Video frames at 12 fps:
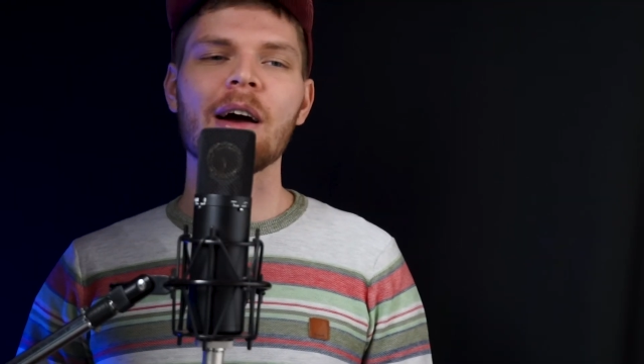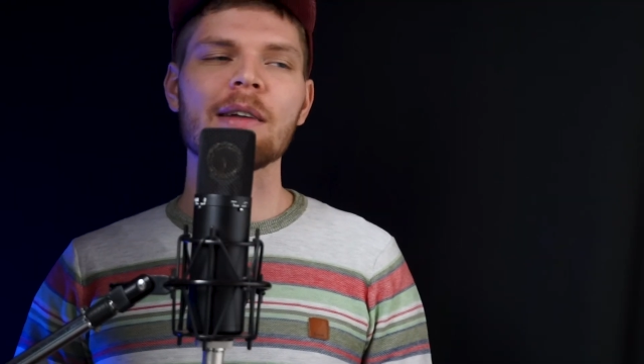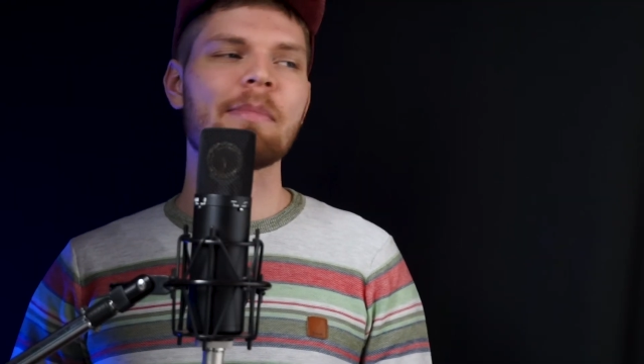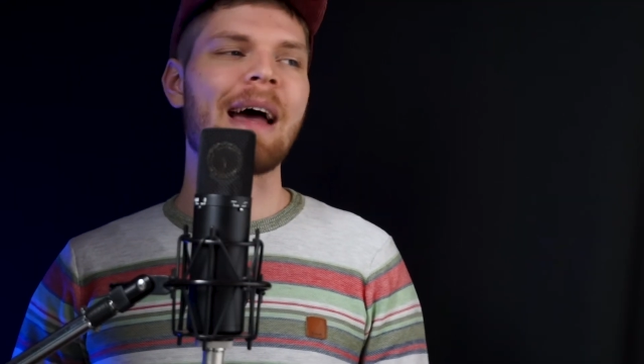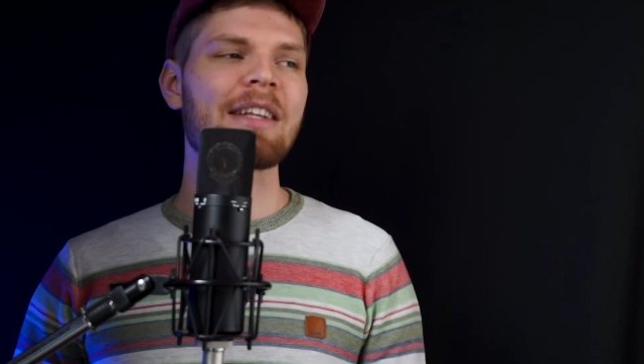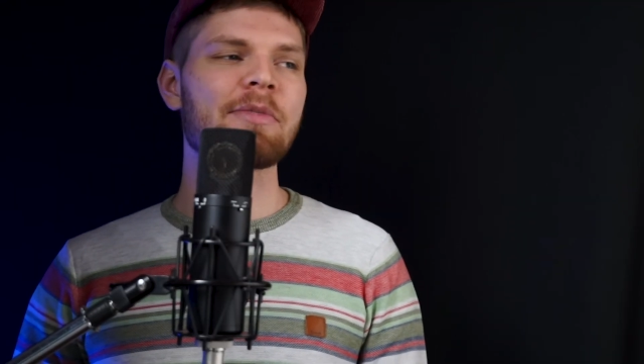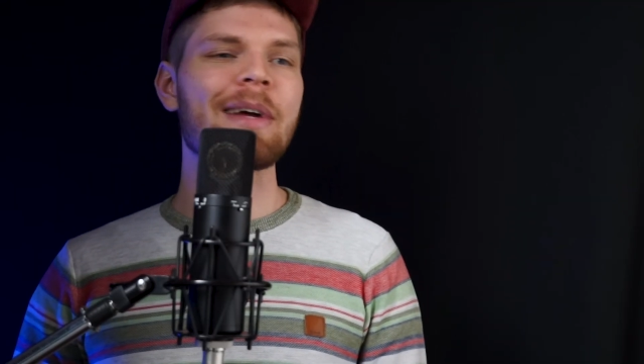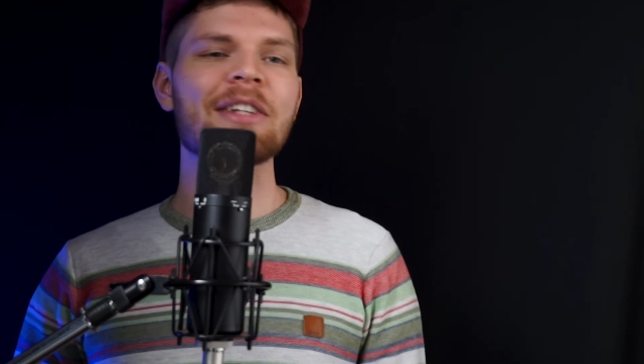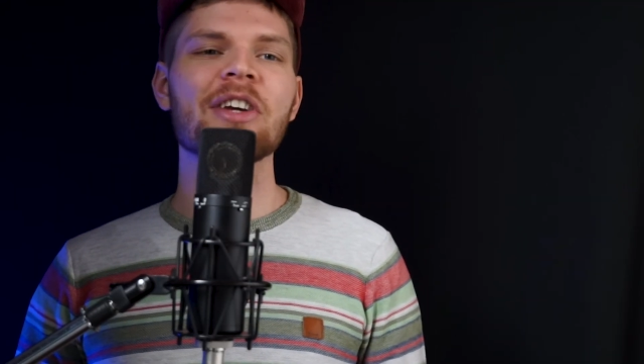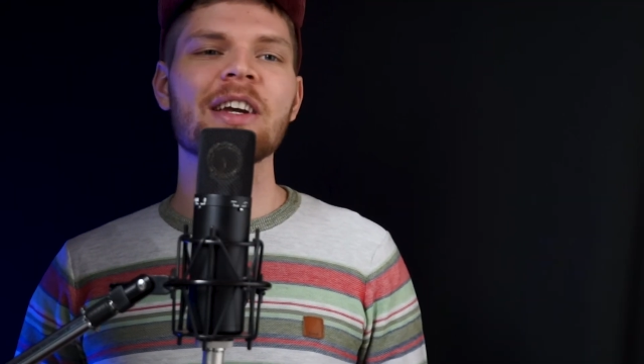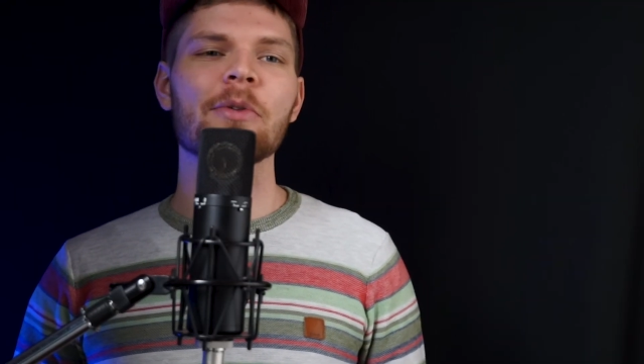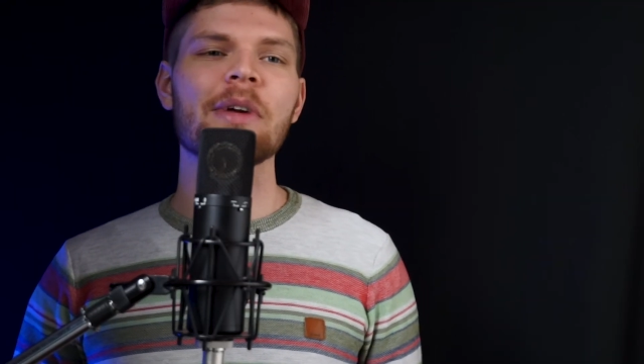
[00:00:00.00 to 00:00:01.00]
a Match by
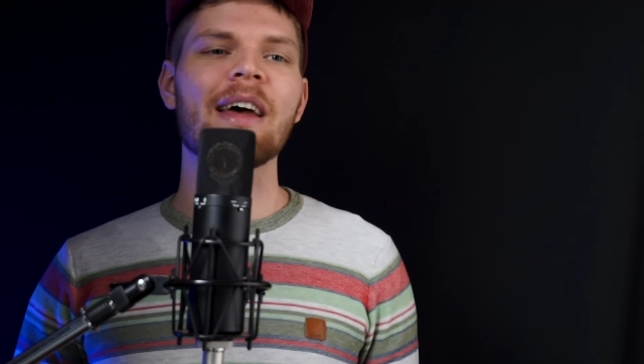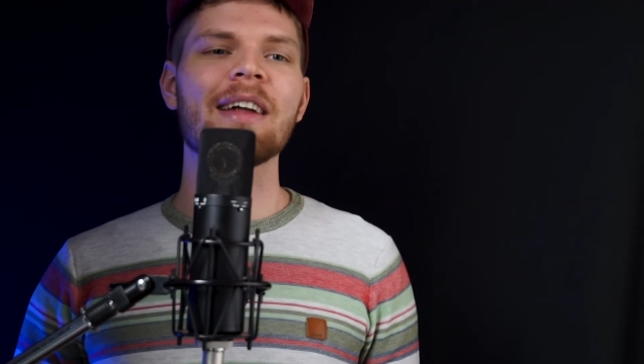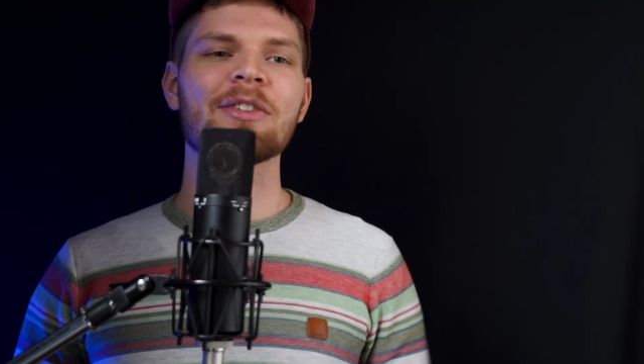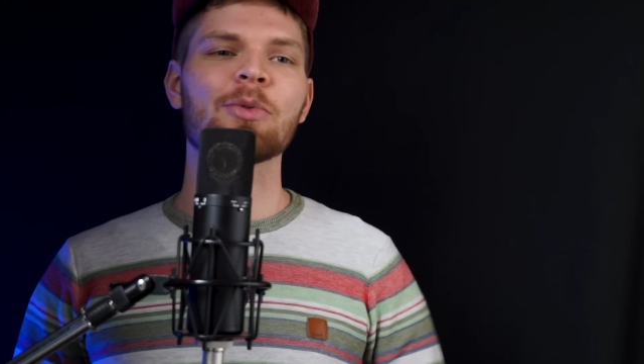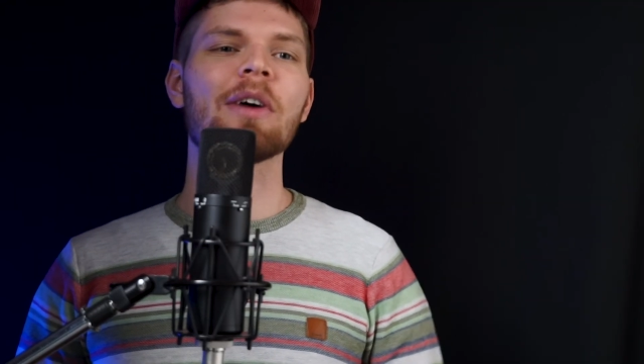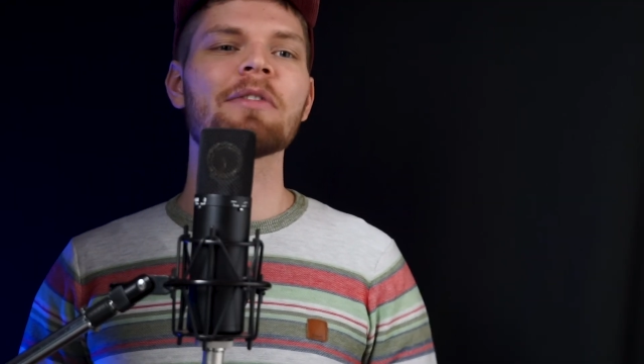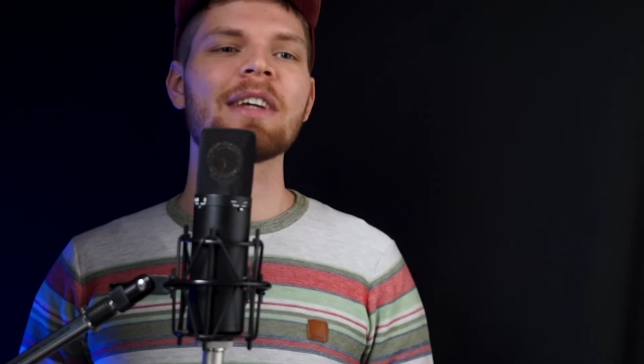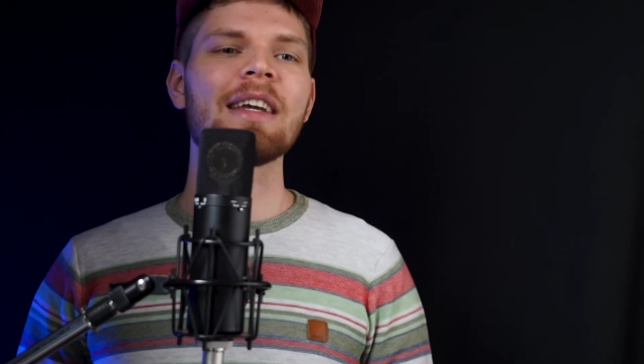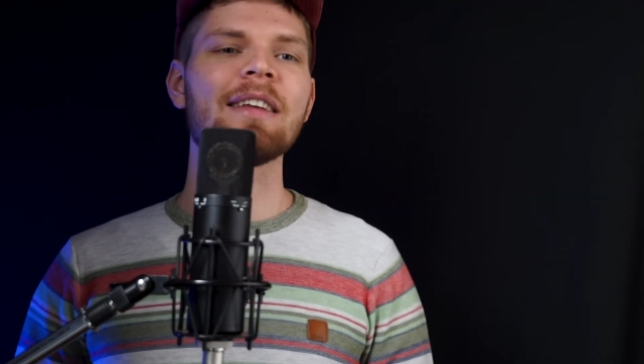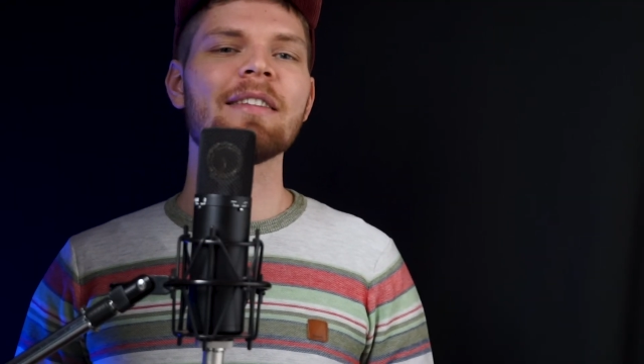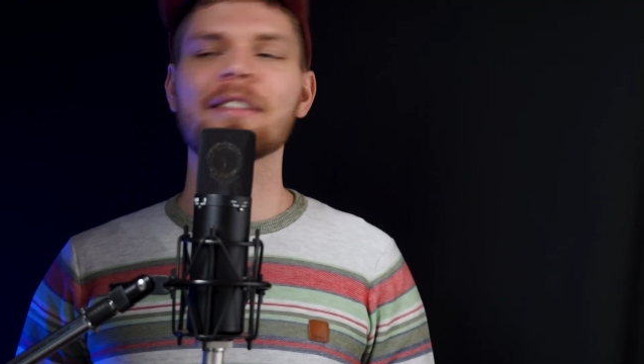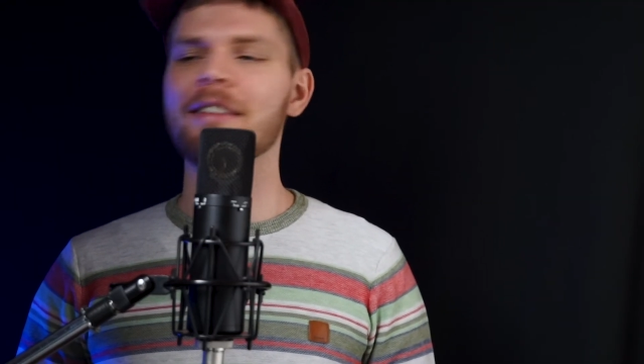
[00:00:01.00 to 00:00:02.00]
Chick Corea in 12
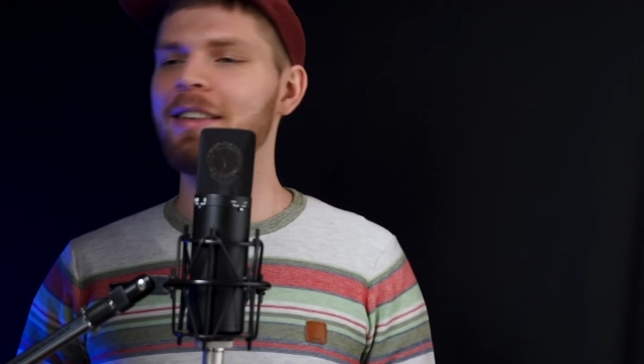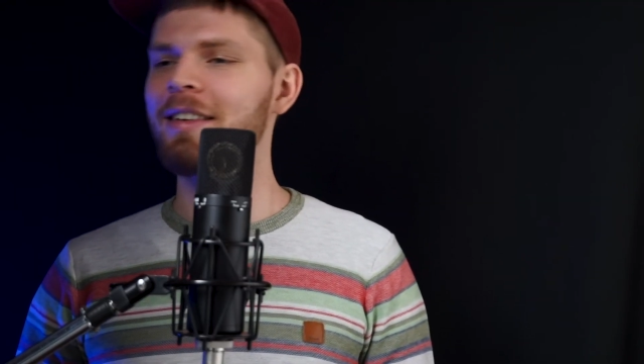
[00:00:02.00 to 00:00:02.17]
keys.